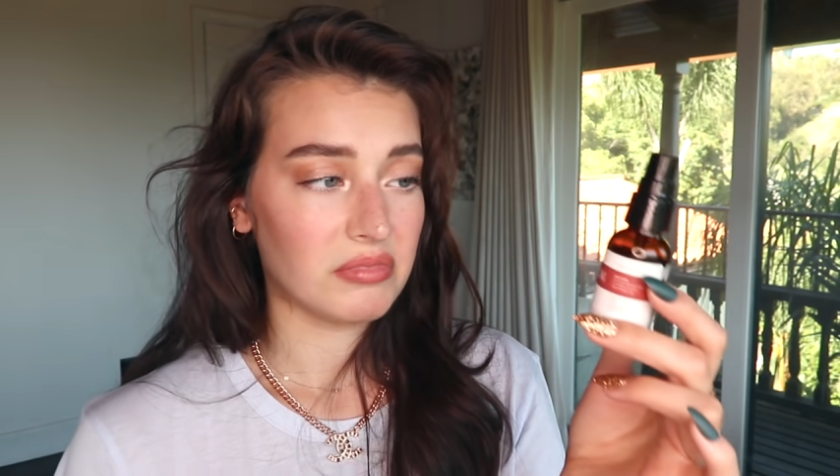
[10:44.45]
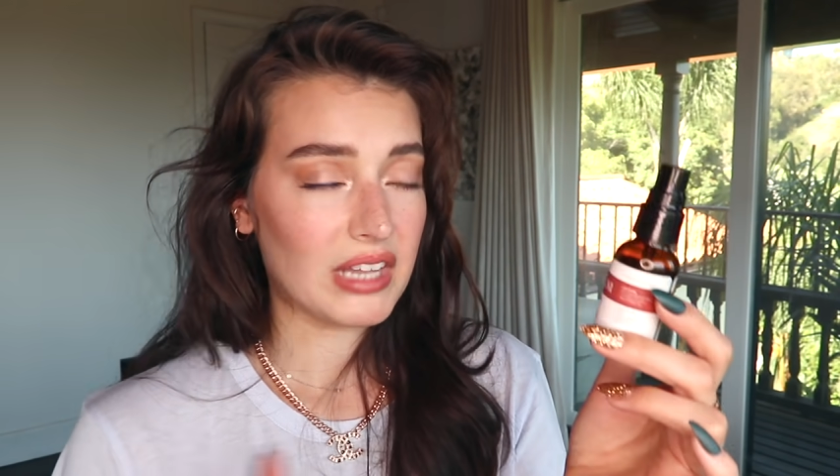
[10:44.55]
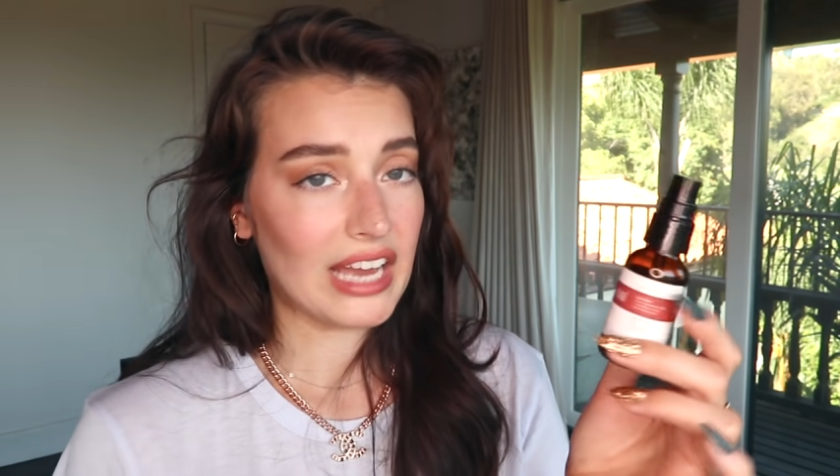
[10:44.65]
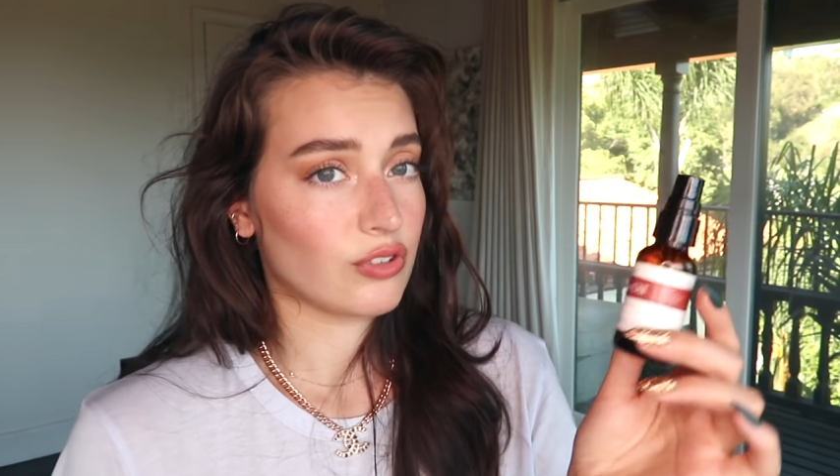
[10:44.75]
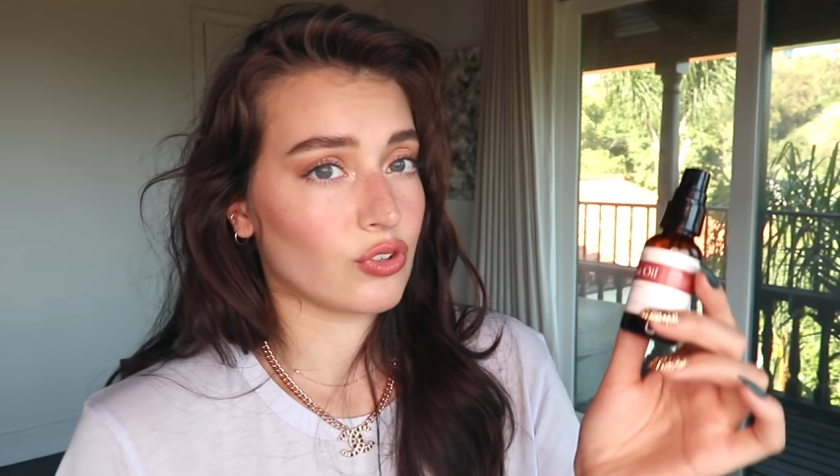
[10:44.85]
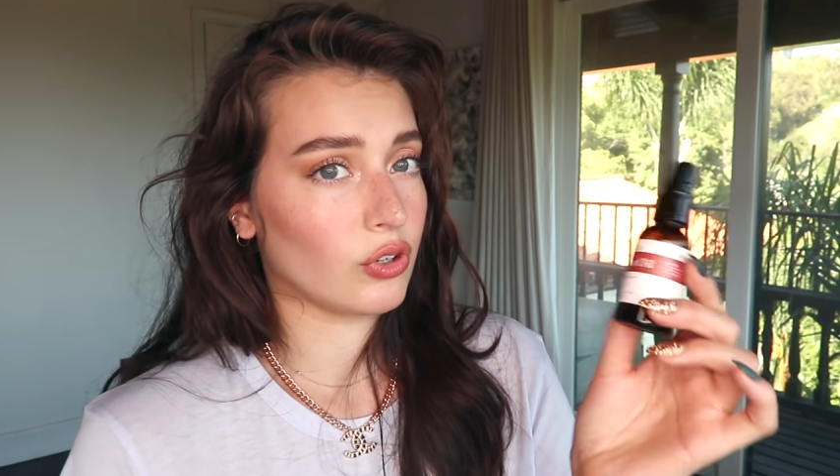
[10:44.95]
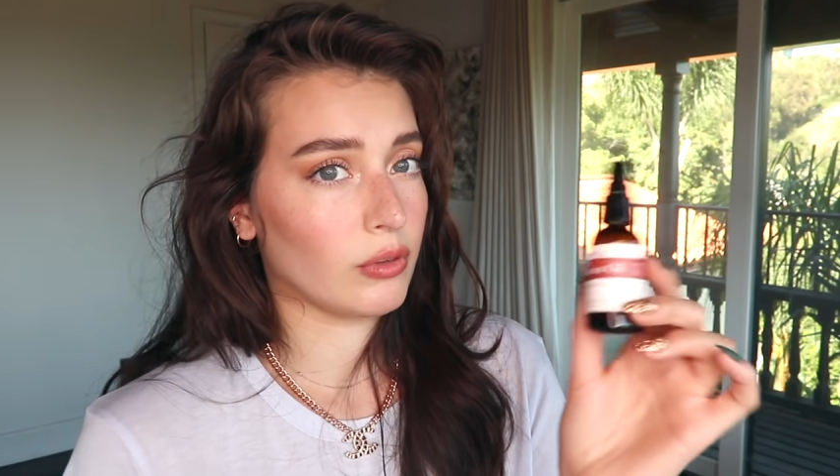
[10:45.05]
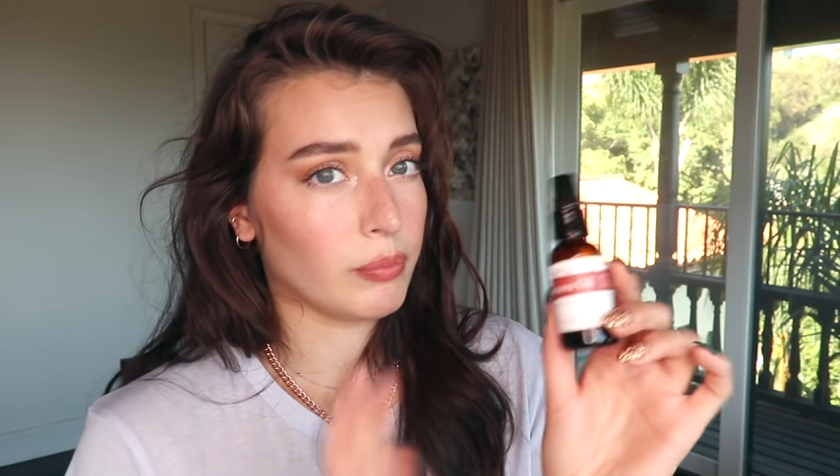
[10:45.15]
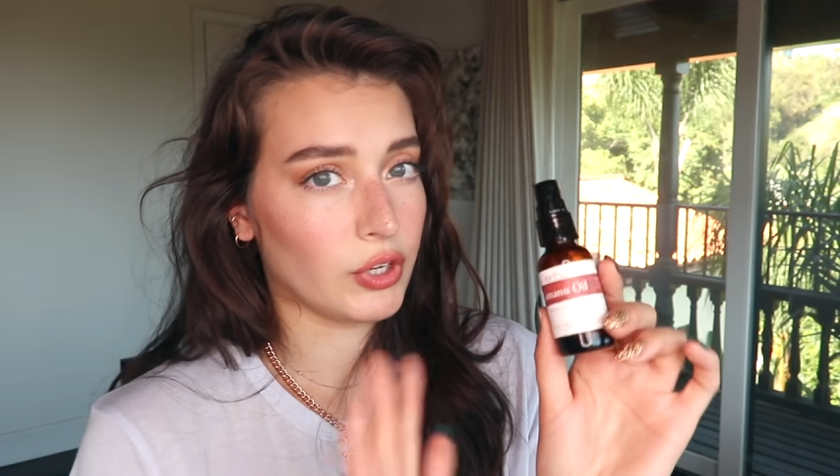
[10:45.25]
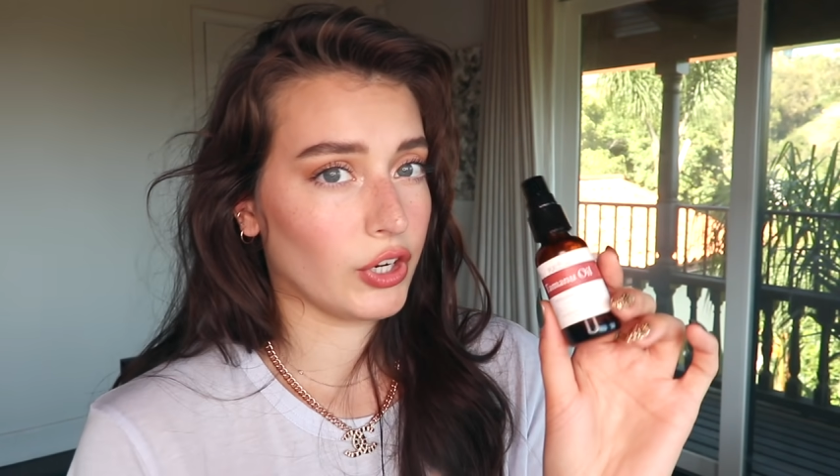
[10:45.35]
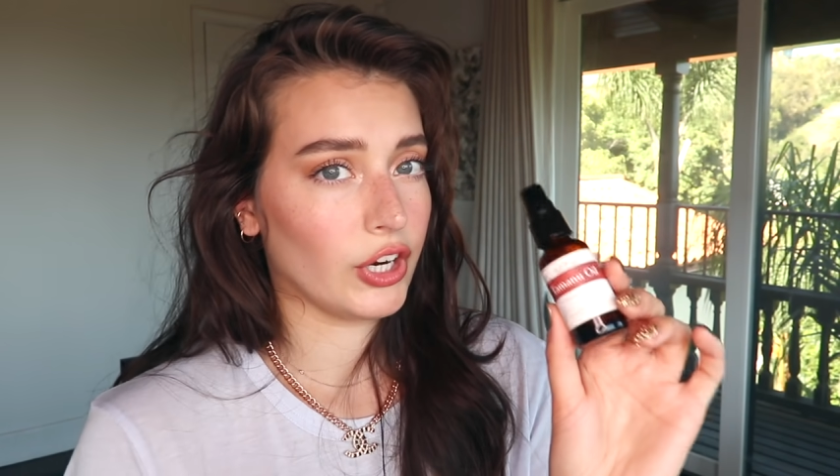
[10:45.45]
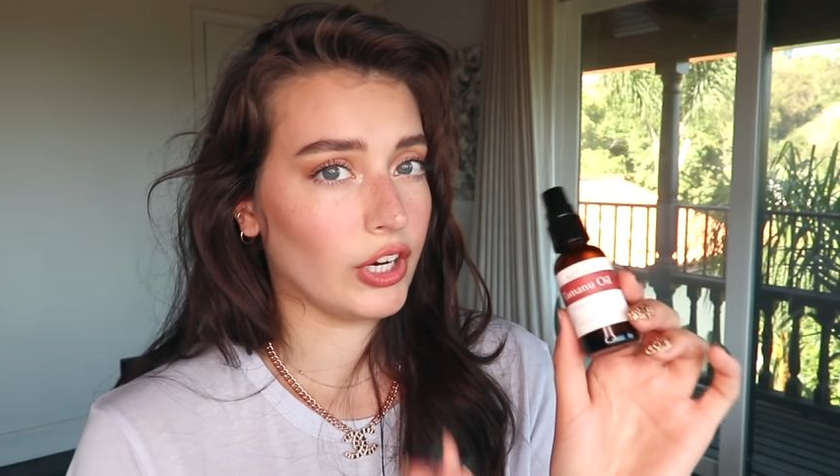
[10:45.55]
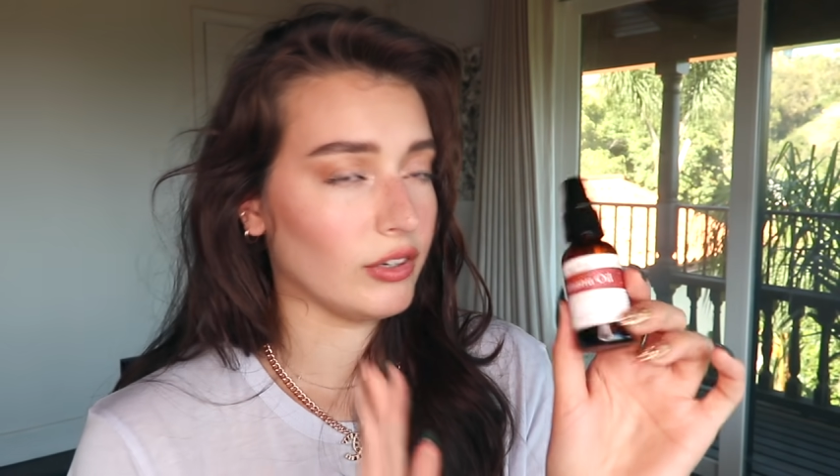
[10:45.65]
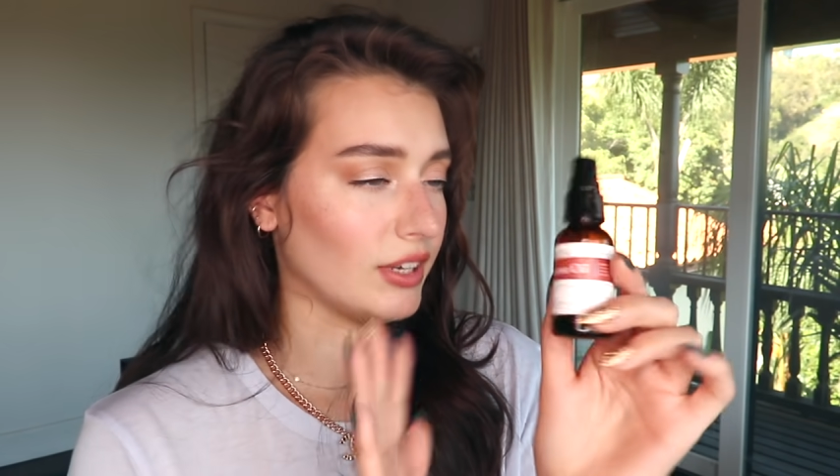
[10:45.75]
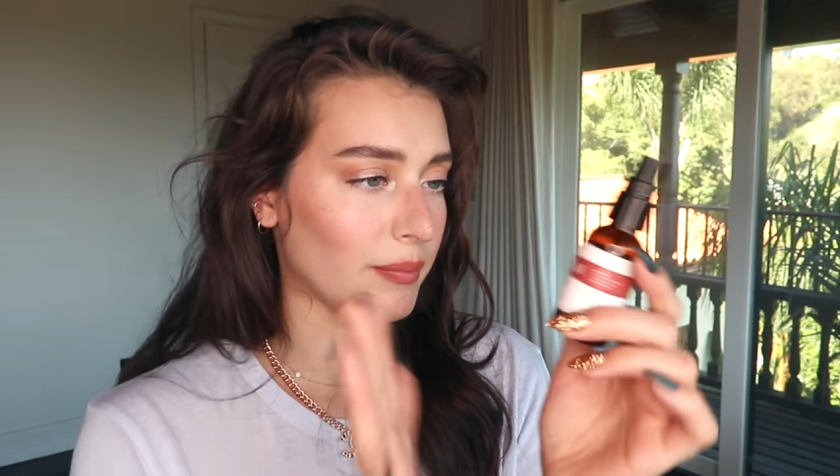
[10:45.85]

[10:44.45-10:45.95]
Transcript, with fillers: natural pure